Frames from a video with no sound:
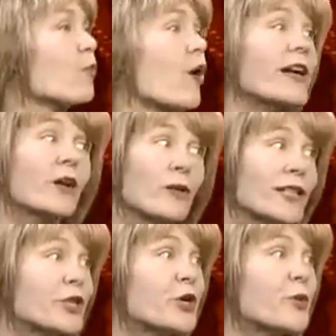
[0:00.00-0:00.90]
brought in only
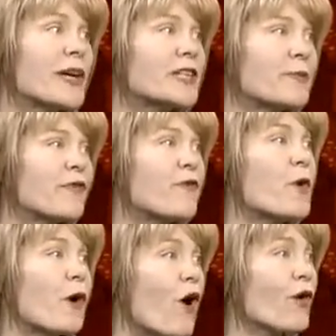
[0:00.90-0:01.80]
2 weeks
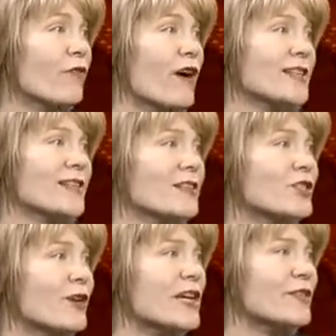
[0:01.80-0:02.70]
before authorizing
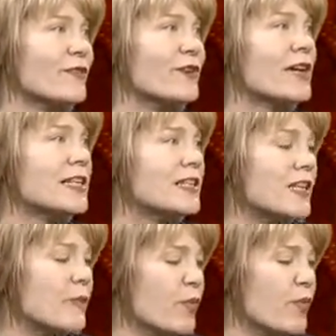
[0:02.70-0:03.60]
this transfer to Lehman